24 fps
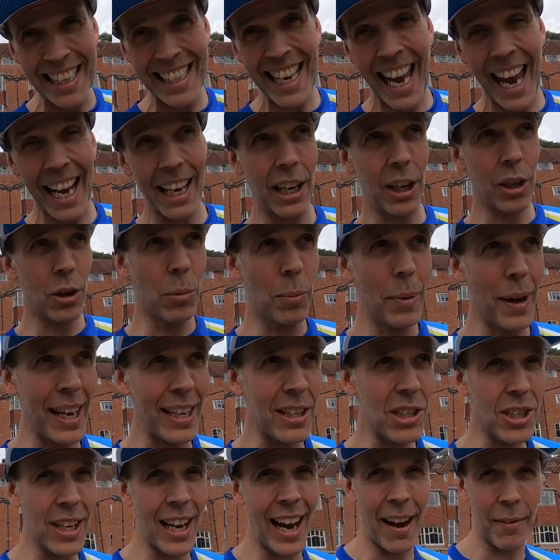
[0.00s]
technical
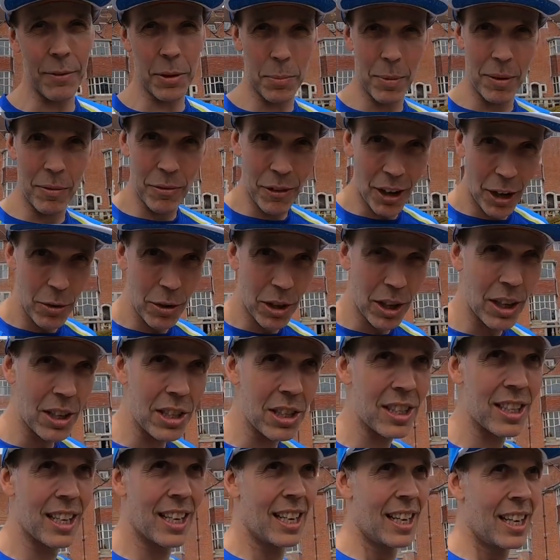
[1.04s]
bits, so you have to be
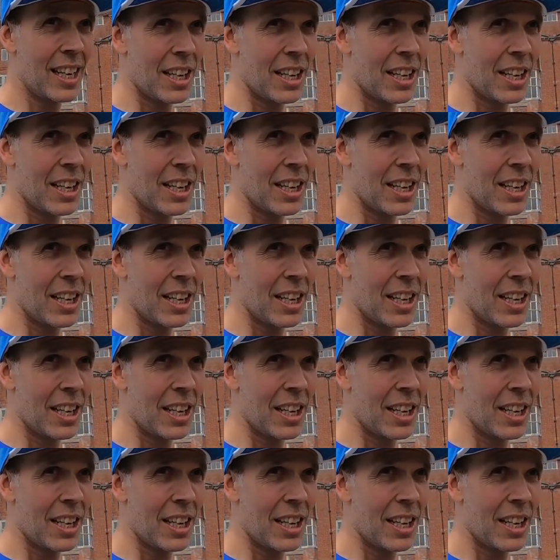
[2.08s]
focused,